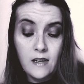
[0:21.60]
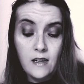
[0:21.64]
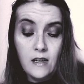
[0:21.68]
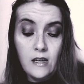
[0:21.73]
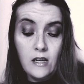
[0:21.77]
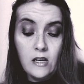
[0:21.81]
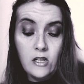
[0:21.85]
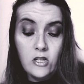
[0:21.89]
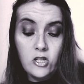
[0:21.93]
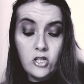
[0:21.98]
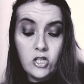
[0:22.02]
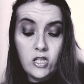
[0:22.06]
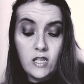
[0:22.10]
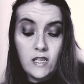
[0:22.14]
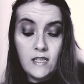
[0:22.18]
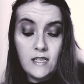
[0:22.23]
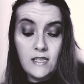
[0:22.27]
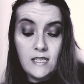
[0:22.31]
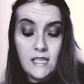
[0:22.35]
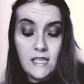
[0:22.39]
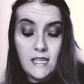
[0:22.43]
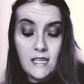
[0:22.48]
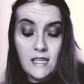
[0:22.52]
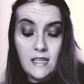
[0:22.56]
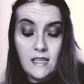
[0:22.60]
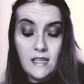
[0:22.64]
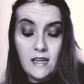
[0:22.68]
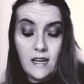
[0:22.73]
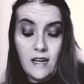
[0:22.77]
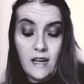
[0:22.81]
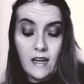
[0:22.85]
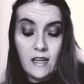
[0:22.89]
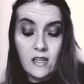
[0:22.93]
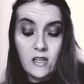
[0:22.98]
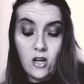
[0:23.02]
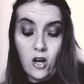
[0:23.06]
she did
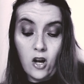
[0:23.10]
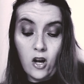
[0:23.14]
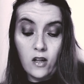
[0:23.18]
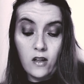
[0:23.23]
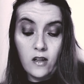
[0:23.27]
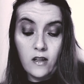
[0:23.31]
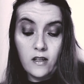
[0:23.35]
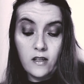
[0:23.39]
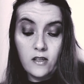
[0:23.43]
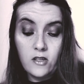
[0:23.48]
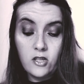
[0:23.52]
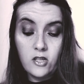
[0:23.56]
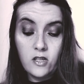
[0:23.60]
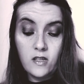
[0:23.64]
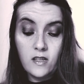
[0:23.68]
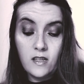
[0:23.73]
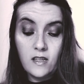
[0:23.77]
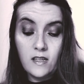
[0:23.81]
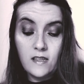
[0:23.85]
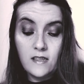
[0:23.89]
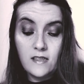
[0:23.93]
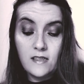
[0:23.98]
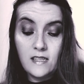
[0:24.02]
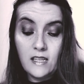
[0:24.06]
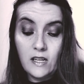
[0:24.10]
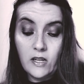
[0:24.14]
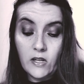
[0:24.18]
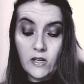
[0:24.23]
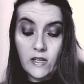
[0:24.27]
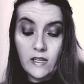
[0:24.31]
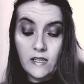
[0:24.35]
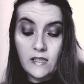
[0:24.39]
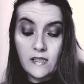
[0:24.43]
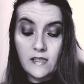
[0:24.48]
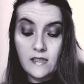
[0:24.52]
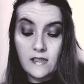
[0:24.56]
acknowledge the
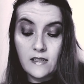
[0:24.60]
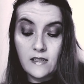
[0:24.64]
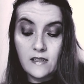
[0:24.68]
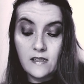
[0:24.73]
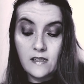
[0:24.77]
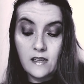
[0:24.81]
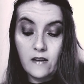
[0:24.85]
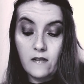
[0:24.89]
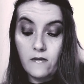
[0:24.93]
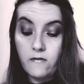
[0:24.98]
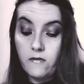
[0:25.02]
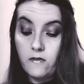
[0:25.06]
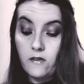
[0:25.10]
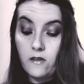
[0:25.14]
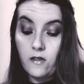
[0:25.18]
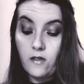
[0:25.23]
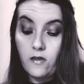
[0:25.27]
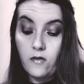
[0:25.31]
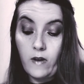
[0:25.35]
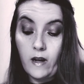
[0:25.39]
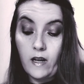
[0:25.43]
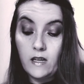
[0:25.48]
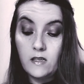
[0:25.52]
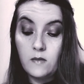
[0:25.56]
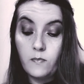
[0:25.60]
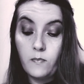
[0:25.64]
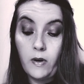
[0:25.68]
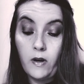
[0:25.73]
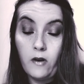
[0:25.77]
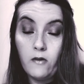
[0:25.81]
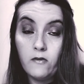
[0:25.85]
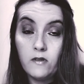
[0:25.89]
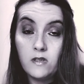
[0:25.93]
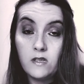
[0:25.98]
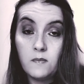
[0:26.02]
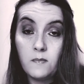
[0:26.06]
seriousness of the threat
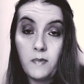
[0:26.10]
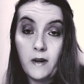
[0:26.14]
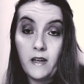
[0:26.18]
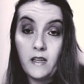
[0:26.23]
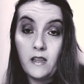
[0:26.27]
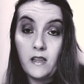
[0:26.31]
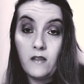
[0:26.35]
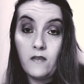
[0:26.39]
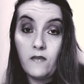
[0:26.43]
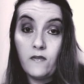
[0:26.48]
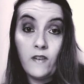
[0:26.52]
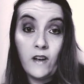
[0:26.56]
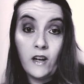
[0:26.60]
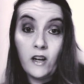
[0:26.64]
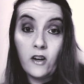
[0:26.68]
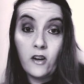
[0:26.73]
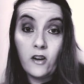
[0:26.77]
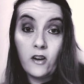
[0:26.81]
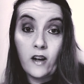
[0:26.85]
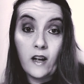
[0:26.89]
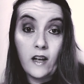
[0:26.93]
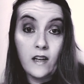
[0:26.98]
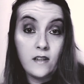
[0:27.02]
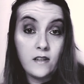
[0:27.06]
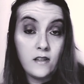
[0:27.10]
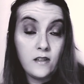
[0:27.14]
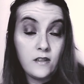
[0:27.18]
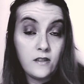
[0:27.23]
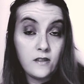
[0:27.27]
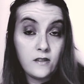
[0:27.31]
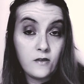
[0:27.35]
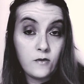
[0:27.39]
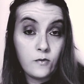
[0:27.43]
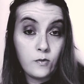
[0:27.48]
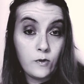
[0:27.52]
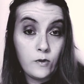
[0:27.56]
posed by the vicar and his
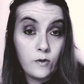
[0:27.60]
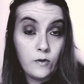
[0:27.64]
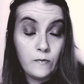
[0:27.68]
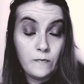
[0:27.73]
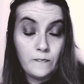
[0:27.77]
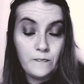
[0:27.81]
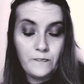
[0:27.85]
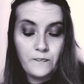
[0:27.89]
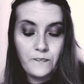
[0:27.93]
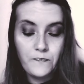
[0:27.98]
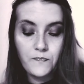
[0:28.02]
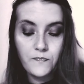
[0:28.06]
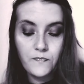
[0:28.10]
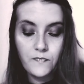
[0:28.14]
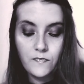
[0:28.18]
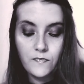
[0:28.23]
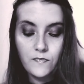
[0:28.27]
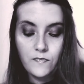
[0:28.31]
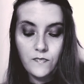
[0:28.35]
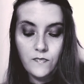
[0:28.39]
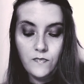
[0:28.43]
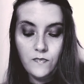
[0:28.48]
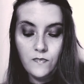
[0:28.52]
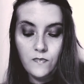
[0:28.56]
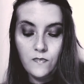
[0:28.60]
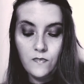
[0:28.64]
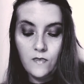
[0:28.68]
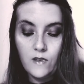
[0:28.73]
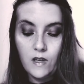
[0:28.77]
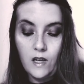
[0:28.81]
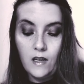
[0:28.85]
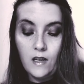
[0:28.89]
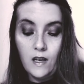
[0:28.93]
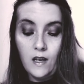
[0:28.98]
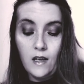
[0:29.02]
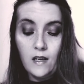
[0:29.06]
crew.
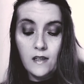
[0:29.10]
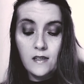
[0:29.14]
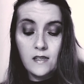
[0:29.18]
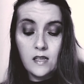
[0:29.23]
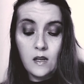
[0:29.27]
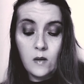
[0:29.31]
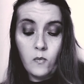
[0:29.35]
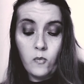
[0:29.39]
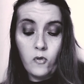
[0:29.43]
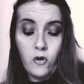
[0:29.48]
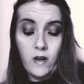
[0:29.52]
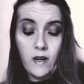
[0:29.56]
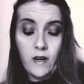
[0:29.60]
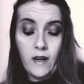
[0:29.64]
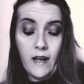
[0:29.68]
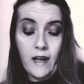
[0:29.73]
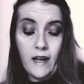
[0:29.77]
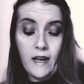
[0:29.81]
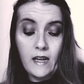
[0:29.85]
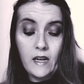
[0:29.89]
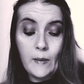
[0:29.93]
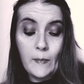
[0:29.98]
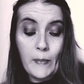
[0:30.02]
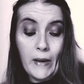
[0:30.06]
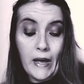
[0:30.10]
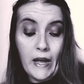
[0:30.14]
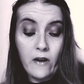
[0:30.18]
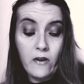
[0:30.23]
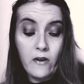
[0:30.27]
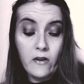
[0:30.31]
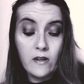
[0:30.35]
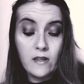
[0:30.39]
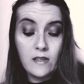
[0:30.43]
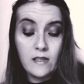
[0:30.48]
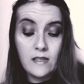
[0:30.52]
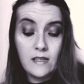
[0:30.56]
Someone had
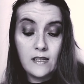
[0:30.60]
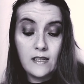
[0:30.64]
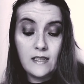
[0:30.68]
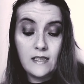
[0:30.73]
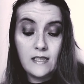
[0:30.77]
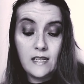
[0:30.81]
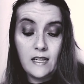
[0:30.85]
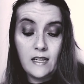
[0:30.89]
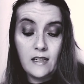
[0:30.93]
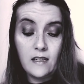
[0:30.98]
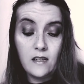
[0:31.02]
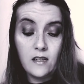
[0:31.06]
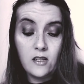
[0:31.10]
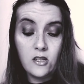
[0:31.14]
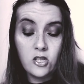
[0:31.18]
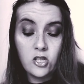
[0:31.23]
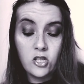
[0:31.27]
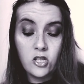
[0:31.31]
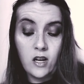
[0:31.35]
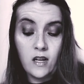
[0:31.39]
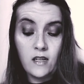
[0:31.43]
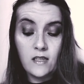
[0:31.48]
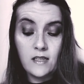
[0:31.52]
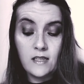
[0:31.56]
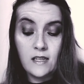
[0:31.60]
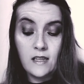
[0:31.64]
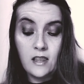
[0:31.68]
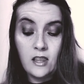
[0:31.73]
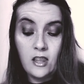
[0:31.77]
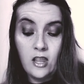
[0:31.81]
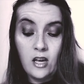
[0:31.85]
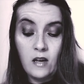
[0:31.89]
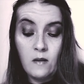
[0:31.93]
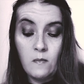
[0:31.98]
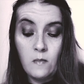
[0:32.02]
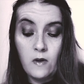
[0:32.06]
apparently taken a shot at
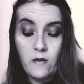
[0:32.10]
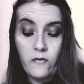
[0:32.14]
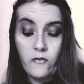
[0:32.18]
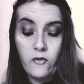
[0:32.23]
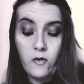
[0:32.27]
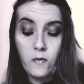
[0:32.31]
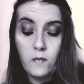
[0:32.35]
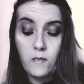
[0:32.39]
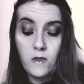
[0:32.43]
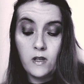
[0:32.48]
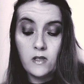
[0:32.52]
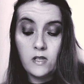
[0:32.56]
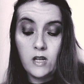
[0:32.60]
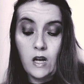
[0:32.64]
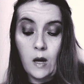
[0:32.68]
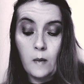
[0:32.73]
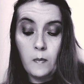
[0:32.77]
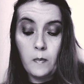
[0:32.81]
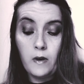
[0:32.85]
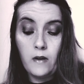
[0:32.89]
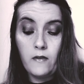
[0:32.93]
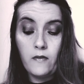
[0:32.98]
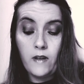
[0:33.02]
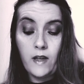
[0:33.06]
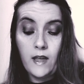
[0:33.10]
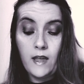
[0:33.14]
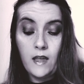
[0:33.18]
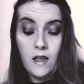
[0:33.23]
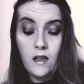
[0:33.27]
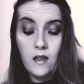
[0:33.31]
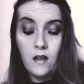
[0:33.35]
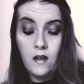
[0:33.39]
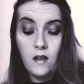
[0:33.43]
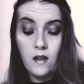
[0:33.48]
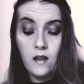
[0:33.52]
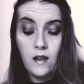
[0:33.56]
them from the top of a
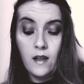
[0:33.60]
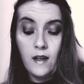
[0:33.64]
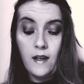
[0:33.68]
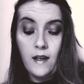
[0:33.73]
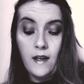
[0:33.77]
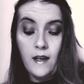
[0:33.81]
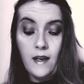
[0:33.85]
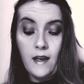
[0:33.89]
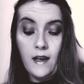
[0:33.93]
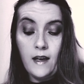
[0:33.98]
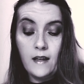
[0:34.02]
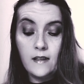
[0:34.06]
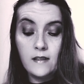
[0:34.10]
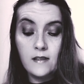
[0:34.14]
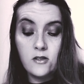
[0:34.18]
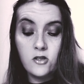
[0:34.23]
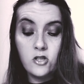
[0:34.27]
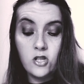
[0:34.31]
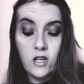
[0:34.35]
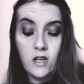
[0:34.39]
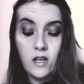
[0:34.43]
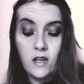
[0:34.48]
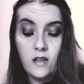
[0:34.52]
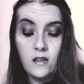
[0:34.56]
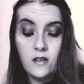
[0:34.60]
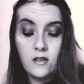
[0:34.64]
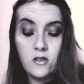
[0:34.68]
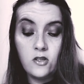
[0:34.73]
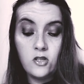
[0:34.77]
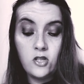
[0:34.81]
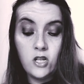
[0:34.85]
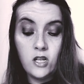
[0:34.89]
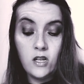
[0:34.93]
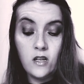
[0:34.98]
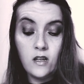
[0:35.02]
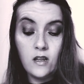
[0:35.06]
hill as she and
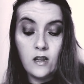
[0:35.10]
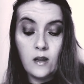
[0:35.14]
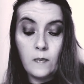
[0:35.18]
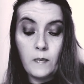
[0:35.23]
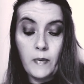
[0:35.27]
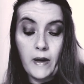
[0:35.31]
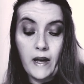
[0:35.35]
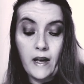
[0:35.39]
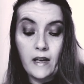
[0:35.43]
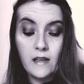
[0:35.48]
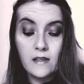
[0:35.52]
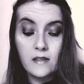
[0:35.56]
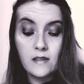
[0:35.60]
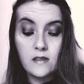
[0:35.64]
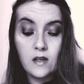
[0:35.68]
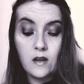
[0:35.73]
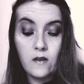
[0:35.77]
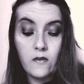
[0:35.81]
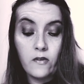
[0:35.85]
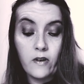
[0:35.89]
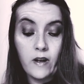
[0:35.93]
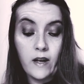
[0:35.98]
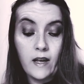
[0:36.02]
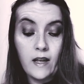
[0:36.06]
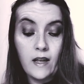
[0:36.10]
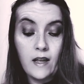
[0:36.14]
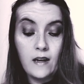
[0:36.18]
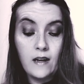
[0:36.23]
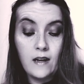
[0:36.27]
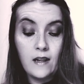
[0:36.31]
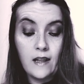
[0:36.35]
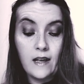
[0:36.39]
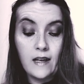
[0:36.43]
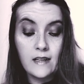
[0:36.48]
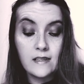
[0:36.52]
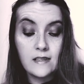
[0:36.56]
Jill passed overhead
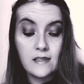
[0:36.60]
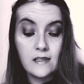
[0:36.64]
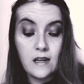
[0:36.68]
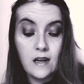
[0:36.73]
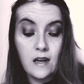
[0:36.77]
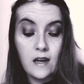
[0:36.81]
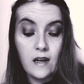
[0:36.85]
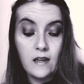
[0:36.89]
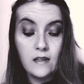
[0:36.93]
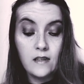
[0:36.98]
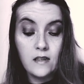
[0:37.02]
last night,